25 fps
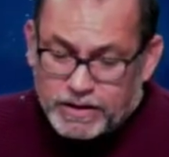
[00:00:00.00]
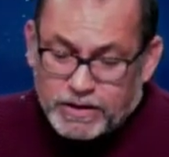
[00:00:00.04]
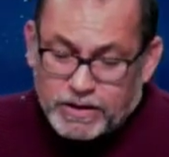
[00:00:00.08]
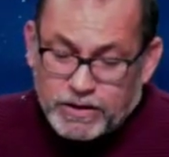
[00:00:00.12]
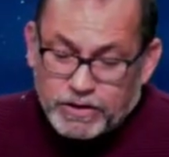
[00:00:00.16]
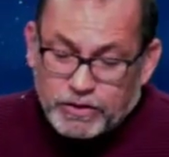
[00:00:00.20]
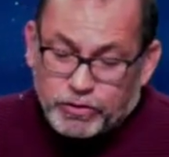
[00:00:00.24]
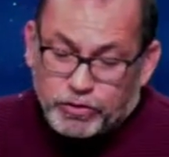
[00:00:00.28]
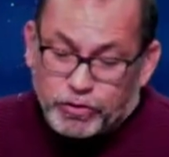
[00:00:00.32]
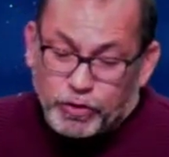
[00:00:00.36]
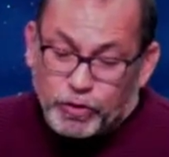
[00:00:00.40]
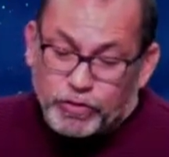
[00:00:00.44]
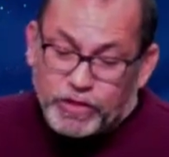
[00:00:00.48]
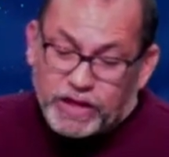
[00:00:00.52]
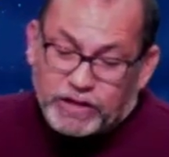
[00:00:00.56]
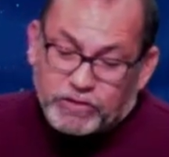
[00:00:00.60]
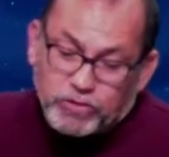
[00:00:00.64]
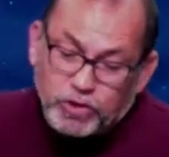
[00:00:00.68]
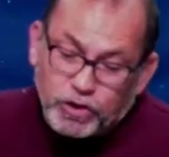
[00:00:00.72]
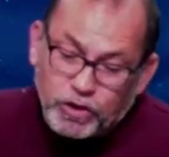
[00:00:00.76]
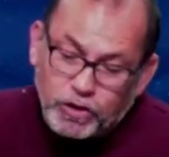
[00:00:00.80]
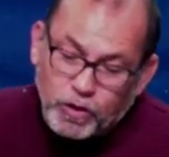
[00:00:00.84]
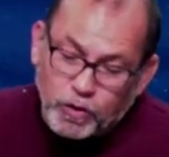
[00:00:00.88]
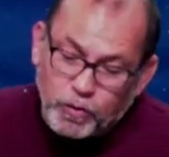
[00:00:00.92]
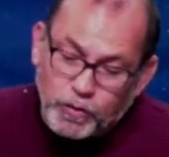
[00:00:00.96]
So they
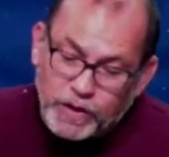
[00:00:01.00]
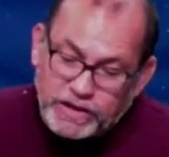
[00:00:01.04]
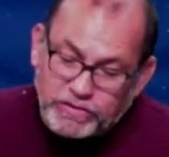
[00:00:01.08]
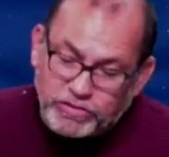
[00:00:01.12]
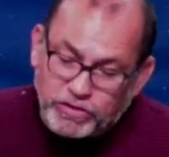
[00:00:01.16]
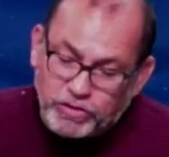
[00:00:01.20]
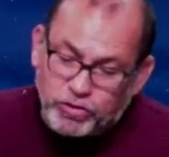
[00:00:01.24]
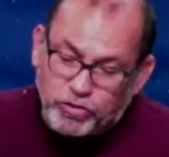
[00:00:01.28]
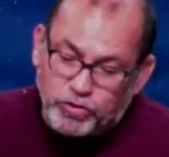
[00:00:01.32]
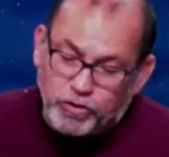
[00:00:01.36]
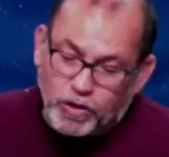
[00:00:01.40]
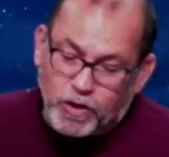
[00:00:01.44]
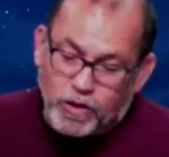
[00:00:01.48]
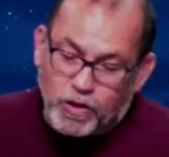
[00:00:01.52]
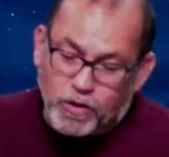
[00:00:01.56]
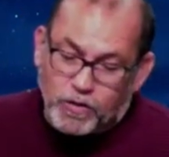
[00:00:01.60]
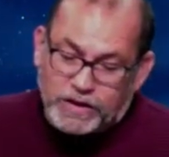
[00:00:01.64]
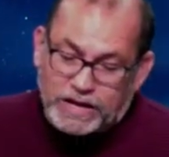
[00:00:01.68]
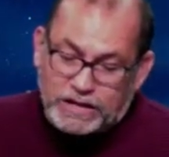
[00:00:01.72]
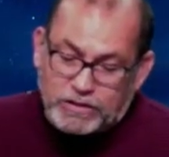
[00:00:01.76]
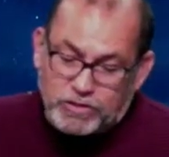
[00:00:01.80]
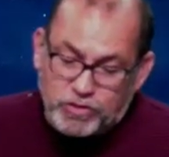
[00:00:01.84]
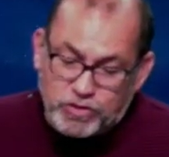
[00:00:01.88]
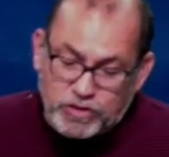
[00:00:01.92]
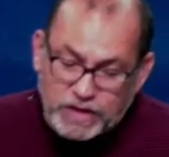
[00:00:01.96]
took away the stone,
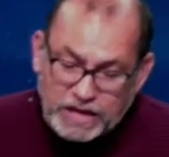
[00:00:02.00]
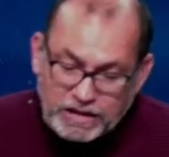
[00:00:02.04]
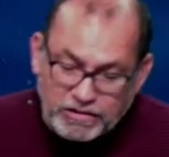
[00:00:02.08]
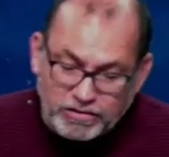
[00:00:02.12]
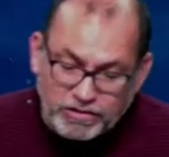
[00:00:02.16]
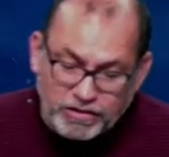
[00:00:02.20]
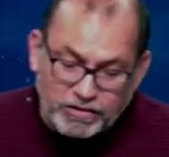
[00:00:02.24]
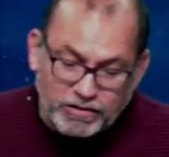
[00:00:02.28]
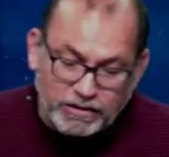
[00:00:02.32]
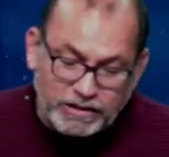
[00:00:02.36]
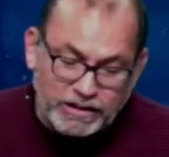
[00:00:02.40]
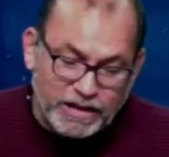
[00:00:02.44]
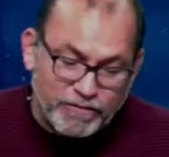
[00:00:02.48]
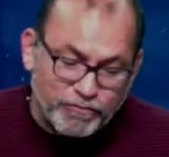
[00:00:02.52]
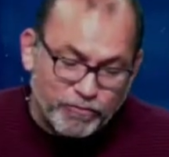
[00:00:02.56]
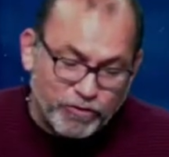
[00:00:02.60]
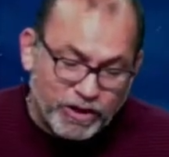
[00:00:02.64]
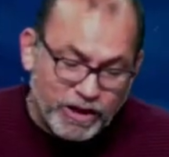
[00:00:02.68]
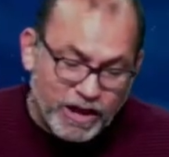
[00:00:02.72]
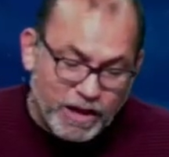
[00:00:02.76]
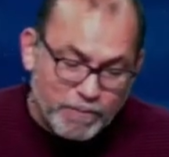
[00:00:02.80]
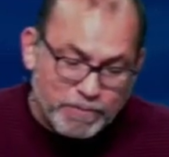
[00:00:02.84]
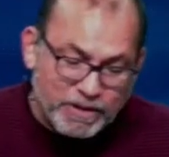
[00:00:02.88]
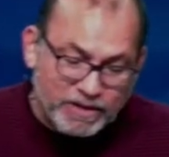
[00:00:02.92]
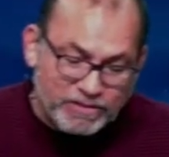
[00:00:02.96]
and Jesus lifted
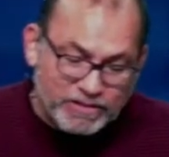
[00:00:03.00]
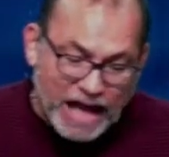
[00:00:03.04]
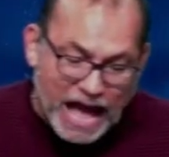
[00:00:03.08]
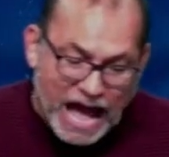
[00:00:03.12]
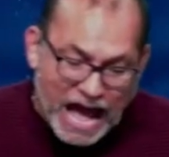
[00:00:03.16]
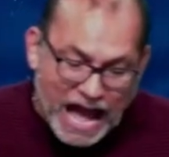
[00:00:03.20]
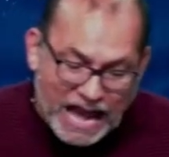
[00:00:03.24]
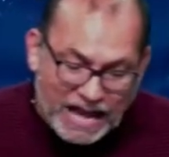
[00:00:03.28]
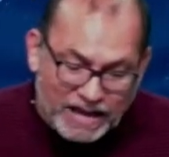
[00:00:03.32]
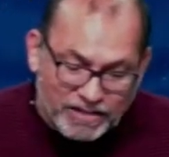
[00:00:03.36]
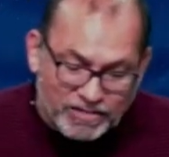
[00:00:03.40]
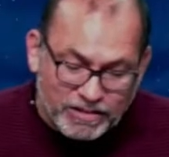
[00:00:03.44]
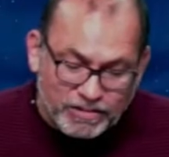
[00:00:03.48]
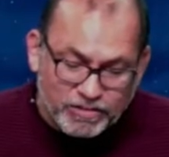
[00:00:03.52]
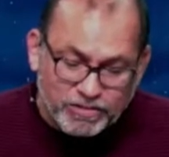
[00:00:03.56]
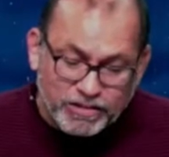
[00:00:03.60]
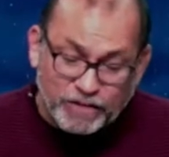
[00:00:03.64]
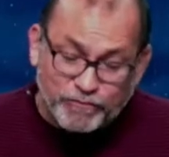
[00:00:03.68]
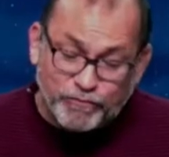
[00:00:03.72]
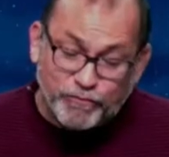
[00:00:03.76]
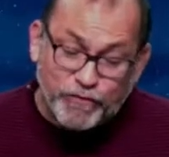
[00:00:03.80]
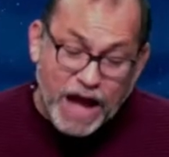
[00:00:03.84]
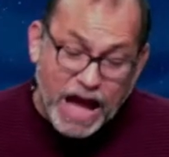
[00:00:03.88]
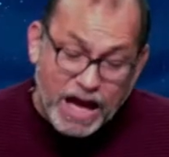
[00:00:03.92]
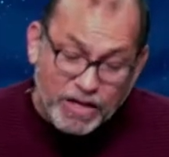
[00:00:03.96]
up his eyes and said,
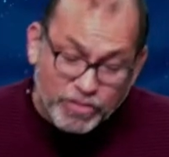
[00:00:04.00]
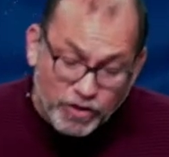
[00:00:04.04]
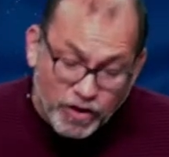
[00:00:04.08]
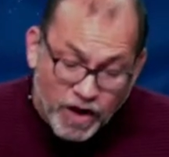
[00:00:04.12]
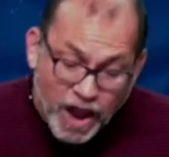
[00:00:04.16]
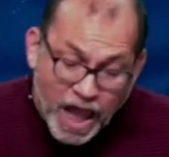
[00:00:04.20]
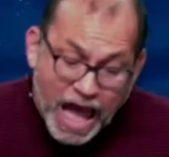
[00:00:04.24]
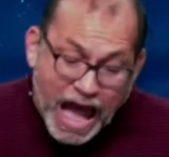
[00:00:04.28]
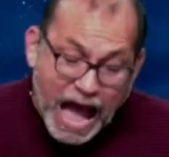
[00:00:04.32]
Father,